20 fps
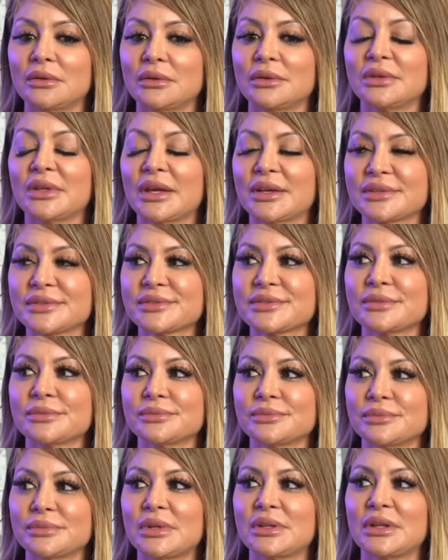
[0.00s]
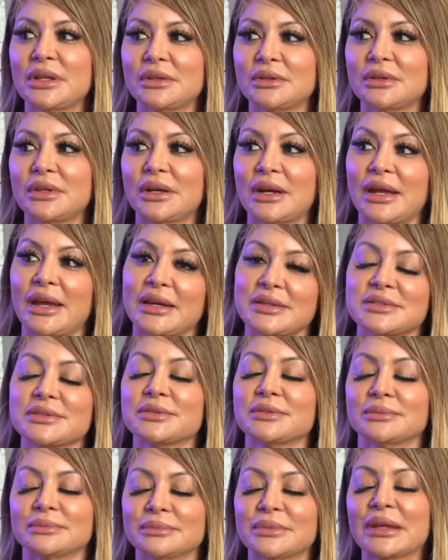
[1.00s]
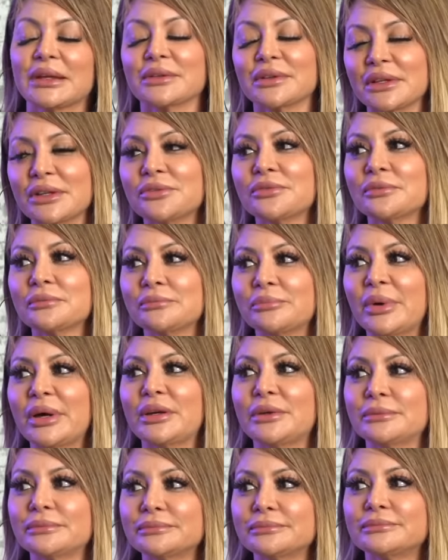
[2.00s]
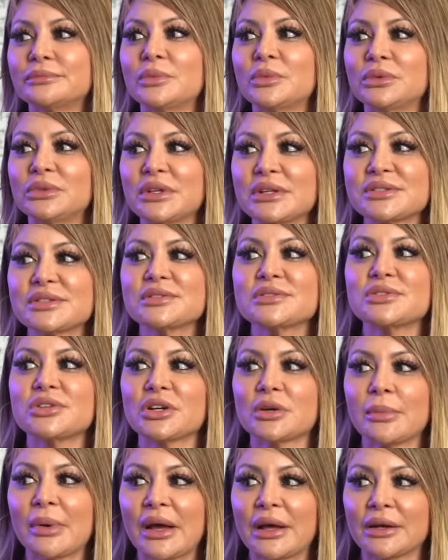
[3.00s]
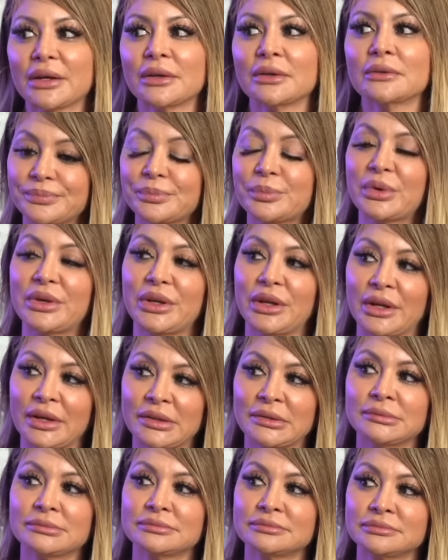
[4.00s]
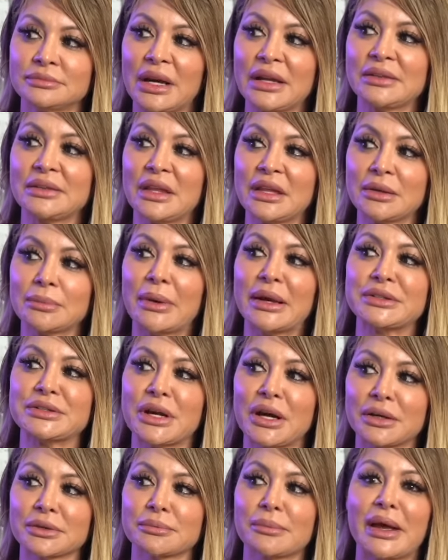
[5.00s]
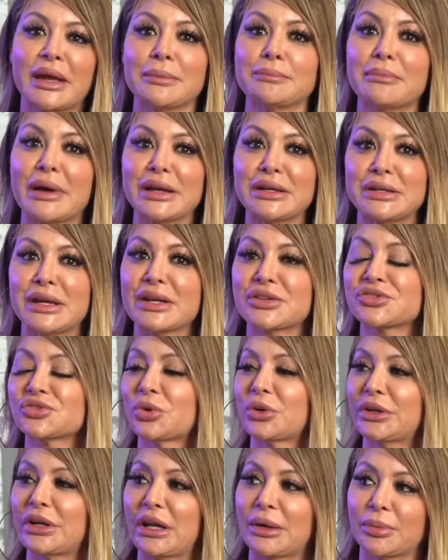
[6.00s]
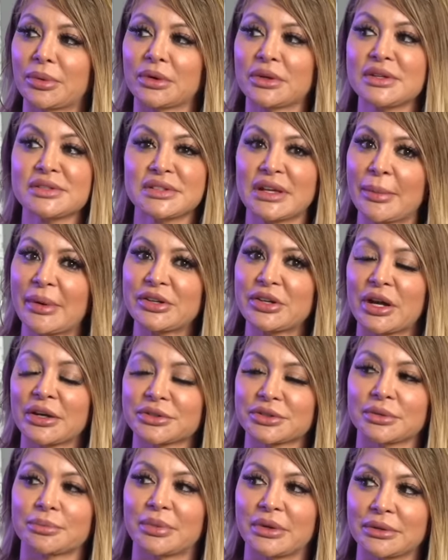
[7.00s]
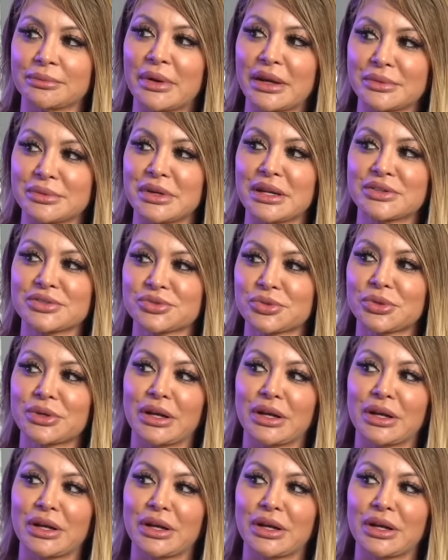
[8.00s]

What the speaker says: yes, then I had to like leave. But listen to your body. But yeah, I think my dog, my next door neighbor, he's not my doctor, but my next door